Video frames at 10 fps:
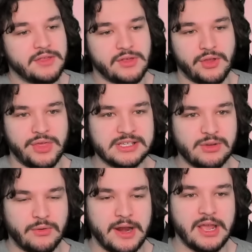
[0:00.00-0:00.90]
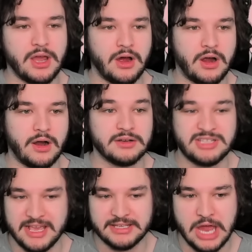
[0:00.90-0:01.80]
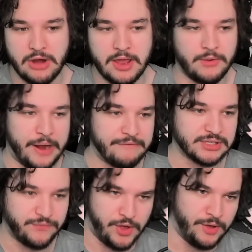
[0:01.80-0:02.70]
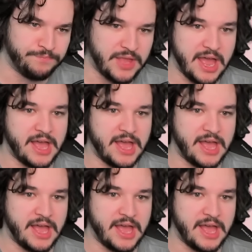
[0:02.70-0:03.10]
The other things that we're running are Takedown and Rivals Fall